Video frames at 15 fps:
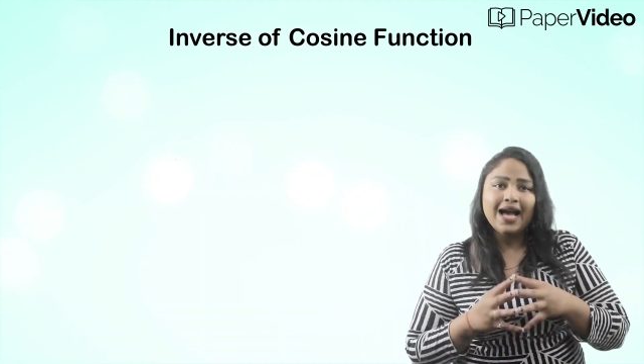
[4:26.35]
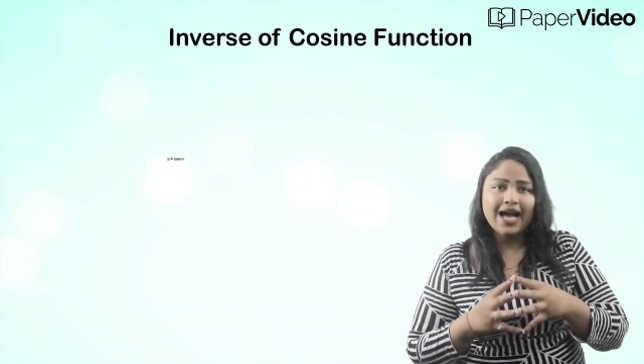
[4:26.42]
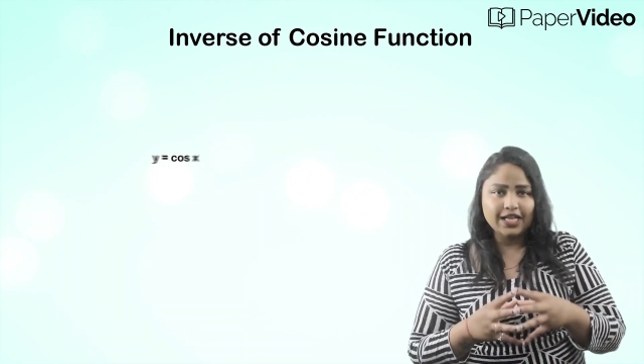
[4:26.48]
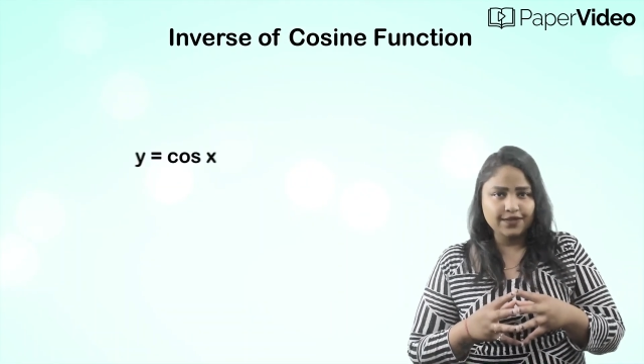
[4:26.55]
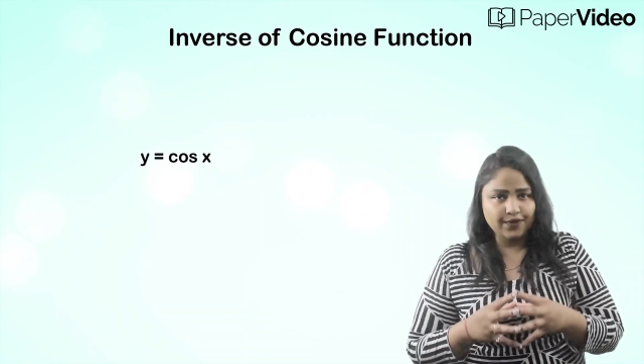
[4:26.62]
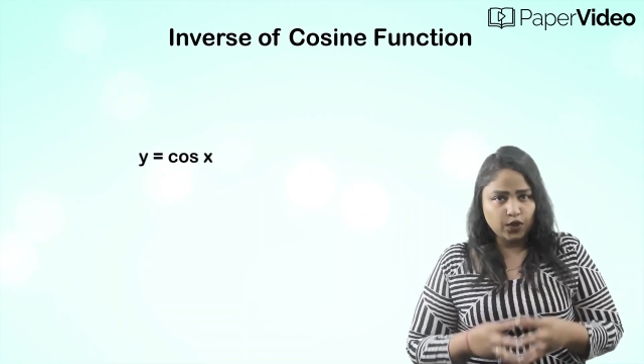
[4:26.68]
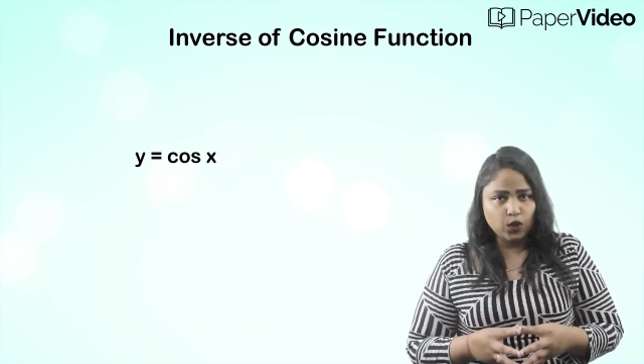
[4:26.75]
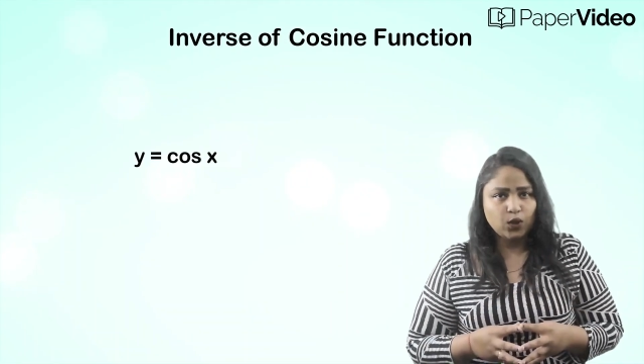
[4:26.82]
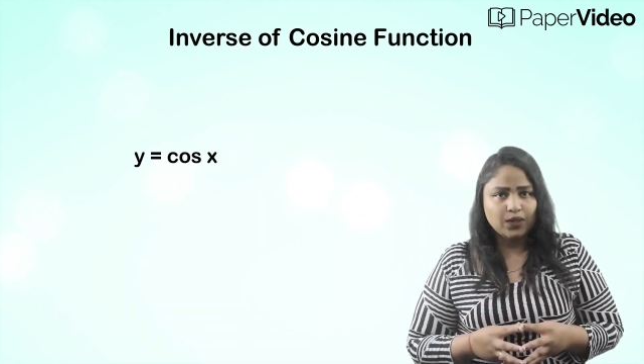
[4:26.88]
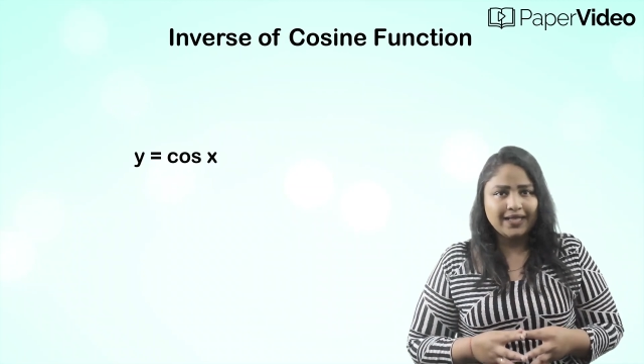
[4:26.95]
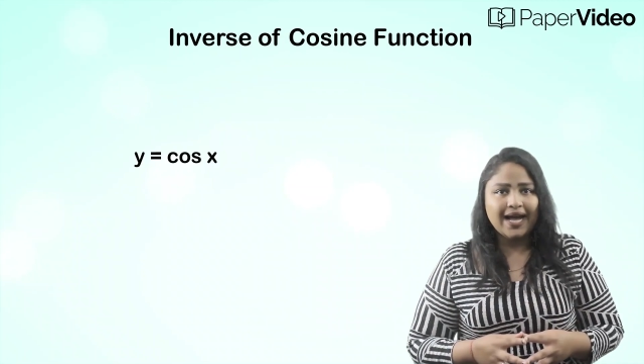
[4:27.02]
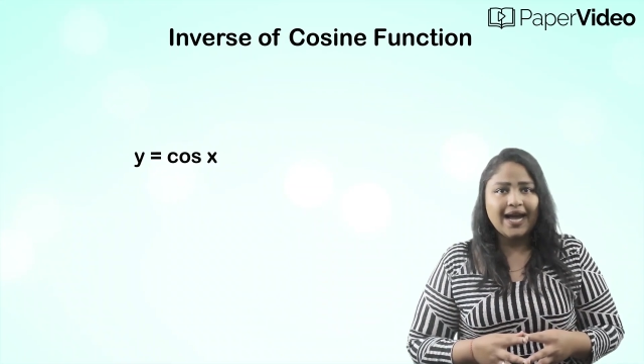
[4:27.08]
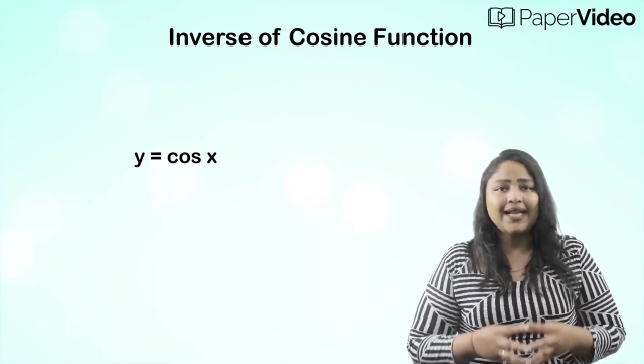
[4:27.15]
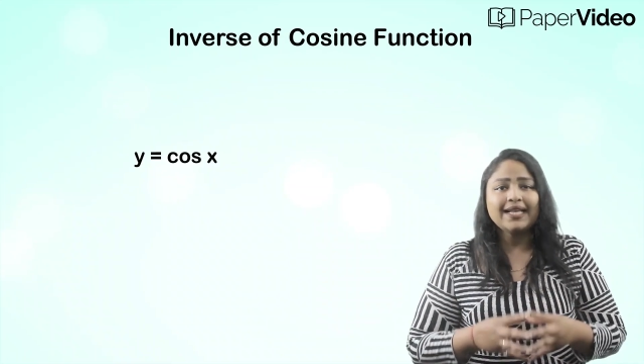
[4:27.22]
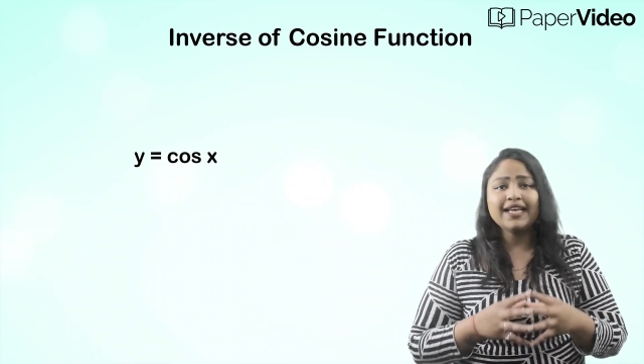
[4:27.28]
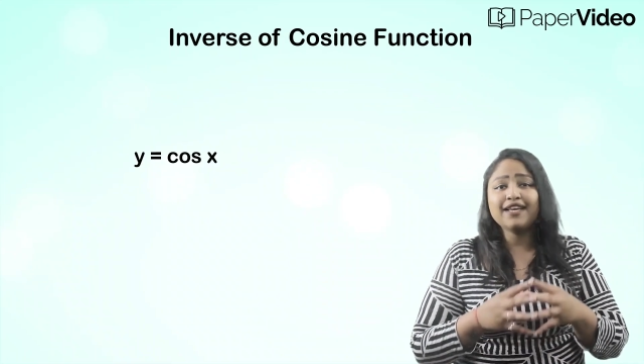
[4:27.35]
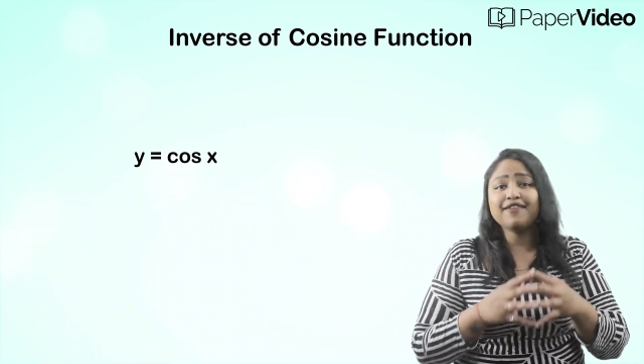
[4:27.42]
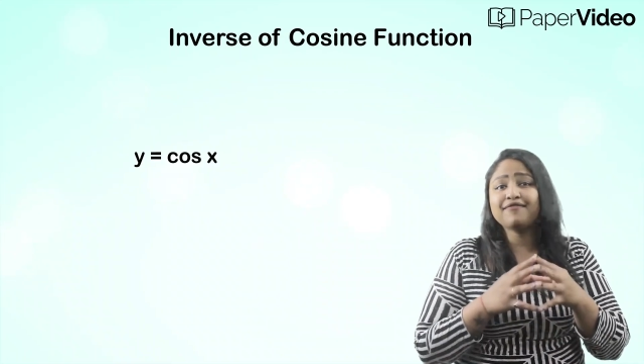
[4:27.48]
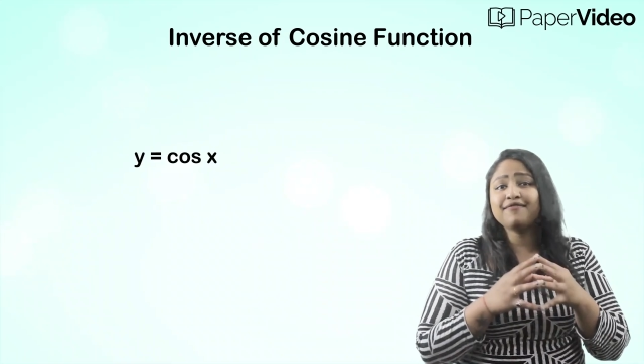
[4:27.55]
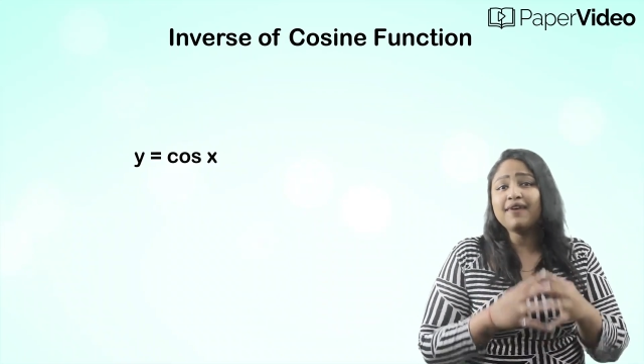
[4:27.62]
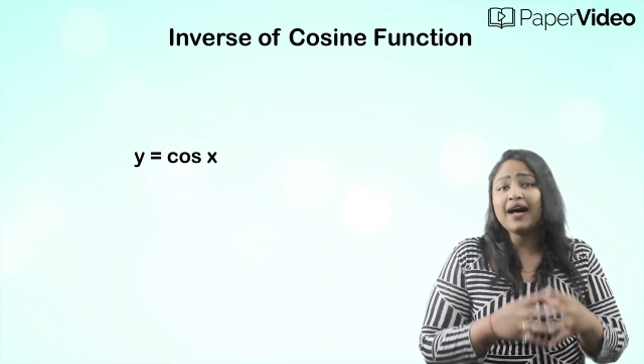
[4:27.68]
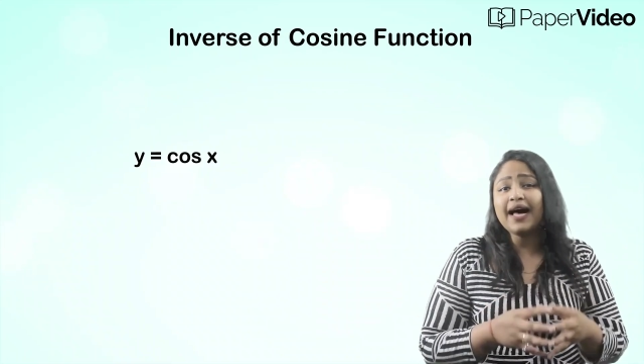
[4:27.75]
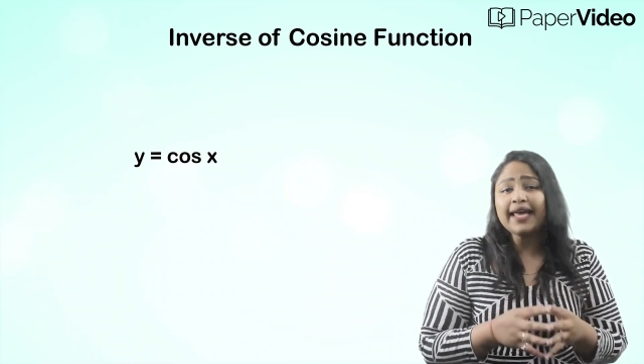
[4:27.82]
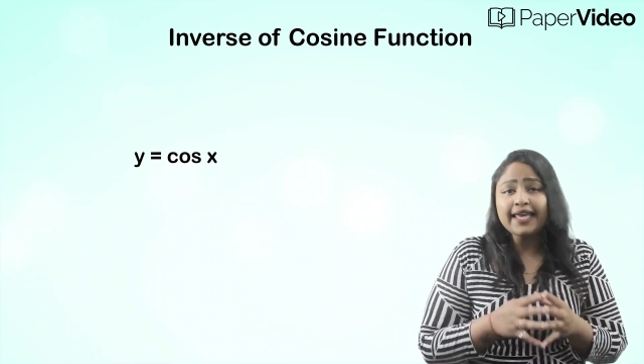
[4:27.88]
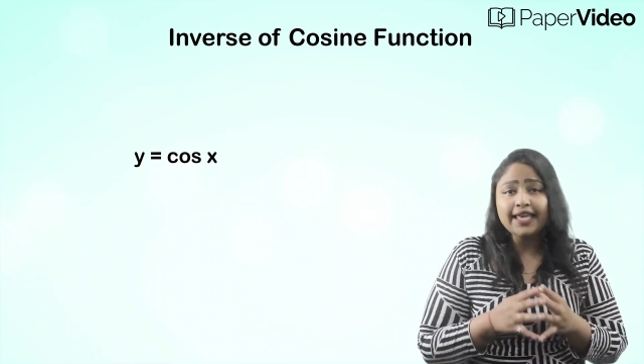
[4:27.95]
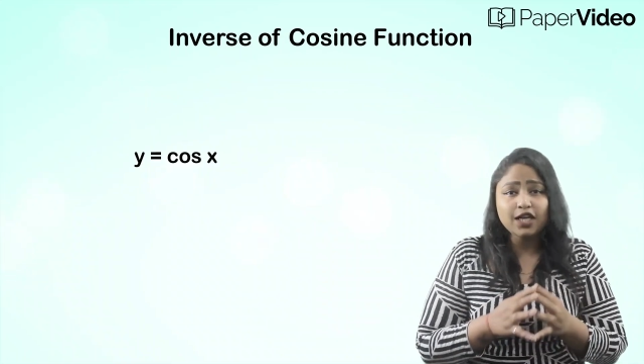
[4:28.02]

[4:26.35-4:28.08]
As we know that if y